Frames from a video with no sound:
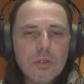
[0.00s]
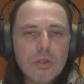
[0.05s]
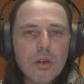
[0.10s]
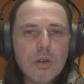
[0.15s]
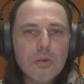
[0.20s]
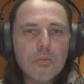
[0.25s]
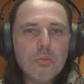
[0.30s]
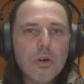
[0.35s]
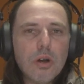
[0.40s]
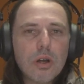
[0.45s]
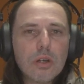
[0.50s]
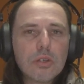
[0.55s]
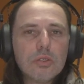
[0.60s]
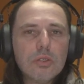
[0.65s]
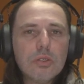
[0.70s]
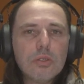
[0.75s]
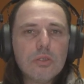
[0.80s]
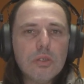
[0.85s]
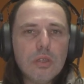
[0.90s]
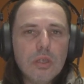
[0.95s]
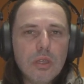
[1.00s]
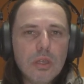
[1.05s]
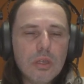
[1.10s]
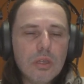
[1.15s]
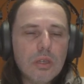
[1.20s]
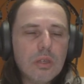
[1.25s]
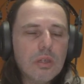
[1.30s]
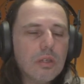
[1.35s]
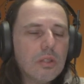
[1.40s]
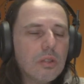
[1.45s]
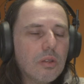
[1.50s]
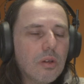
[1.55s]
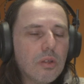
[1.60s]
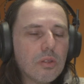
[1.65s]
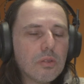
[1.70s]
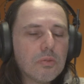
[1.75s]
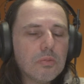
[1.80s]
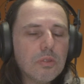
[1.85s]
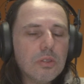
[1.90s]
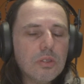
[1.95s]
unbox it, and
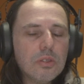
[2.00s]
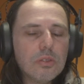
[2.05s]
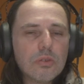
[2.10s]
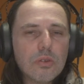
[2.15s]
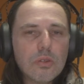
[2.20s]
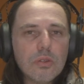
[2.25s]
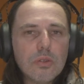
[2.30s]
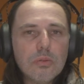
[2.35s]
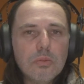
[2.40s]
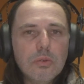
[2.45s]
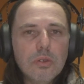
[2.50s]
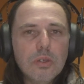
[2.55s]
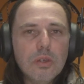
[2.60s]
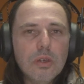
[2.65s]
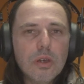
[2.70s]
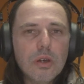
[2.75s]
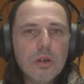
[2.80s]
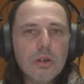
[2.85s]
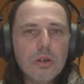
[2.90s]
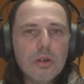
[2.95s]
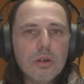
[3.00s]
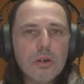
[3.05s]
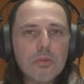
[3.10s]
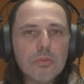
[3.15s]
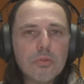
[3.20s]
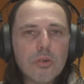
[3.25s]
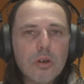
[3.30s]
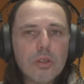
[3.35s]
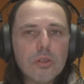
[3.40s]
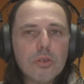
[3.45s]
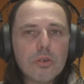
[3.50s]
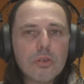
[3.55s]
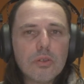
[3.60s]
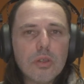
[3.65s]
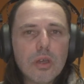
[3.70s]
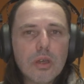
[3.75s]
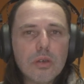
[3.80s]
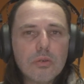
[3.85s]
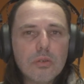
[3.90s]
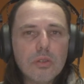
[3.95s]
ultimately it's going to be a product
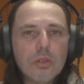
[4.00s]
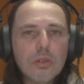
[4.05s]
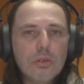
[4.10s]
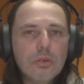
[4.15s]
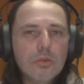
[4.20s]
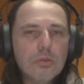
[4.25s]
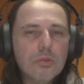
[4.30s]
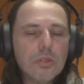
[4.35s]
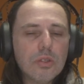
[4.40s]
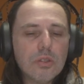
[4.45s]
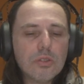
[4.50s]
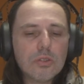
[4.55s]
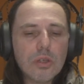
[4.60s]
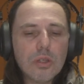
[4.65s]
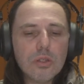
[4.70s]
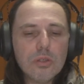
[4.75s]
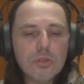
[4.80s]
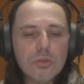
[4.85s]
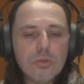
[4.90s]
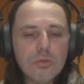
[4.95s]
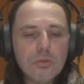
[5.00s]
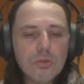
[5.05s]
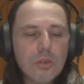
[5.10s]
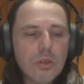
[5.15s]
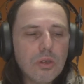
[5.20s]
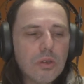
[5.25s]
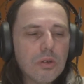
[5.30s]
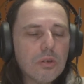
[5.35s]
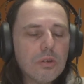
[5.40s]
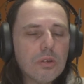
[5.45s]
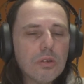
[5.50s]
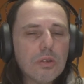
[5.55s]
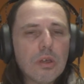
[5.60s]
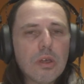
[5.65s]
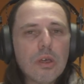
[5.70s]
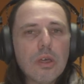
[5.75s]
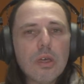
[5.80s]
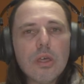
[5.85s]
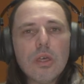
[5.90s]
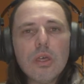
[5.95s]
that I'm used inside the studio here,
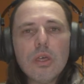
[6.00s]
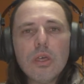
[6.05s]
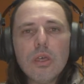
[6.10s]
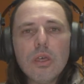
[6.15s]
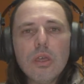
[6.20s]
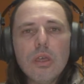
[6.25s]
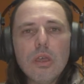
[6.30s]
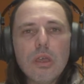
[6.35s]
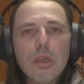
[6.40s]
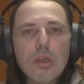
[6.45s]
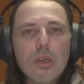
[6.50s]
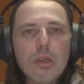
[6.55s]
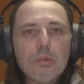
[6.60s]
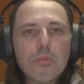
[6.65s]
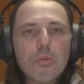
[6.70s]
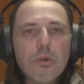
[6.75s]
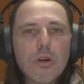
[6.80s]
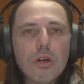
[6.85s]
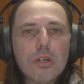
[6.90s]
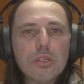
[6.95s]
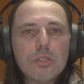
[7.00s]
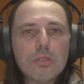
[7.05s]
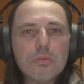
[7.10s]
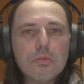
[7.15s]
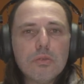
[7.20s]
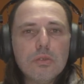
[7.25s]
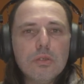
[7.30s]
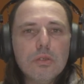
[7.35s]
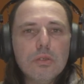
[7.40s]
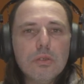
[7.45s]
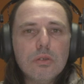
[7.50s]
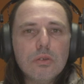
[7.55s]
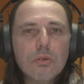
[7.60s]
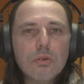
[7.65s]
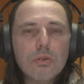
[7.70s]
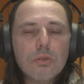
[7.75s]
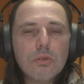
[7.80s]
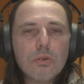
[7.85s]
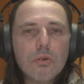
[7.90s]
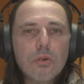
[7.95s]
and possibly
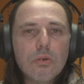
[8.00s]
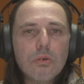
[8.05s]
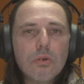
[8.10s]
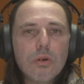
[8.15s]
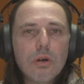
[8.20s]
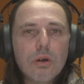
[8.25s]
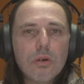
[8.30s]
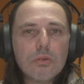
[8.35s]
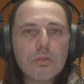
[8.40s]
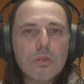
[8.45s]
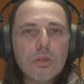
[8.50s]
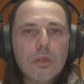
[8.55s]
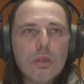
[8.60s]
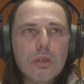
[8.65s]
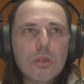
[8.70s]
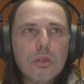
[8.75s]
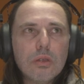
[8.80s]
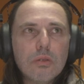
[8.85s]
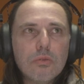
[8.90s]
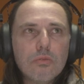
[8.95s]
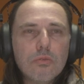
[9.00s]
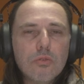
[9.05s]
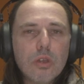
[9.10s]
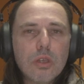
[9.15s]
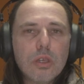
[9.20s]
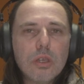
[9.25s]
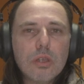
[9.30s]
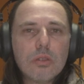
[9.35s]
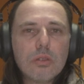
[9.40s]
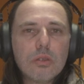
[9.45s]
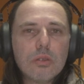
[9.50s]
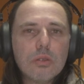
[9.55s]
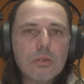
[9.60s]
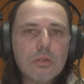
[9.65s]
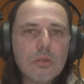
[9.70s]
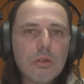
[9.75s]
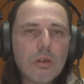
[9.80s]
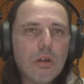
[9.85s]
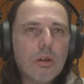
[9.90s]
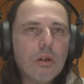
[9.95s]
going to go out and rig it
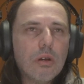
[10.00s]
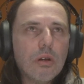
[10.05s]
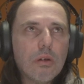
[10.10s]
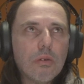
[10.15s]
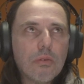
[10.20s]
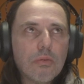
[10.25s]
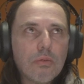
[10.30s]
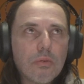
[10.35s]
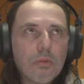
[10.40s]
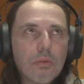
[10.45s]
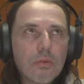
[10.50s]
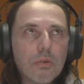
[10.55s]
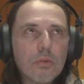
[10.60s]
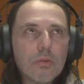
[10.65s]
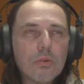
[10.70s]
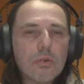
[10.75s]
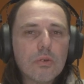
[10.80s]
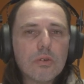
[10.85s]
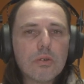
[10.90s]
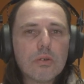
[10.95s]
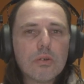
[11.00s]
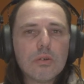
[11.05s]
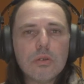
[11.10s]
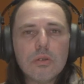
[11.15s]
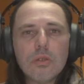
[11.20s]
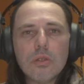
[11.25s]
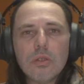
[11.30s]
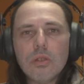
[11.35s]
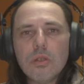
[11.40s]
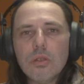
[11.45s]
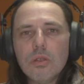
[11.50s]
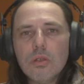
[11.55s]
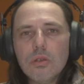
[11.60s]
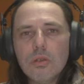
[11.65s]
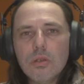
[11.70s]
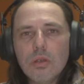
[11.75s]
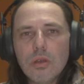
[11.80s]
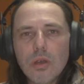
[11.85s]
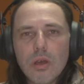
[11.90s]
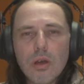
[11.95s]
for
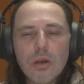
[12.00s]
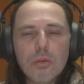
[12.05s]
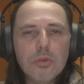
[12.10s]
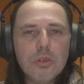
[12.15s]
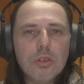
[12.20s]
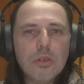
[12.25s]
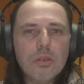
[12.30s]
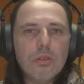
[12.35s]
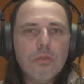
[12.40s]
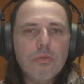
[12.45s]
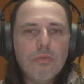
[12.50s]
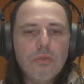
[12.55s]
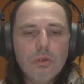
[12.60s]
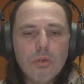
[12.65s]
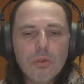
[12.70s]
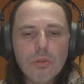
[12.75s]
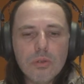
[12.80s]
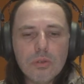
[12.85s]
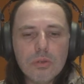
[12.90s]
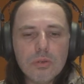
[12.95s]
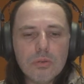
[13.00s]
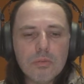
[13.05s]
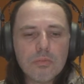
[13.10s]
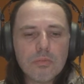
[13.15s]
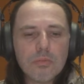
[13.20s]
being in the field.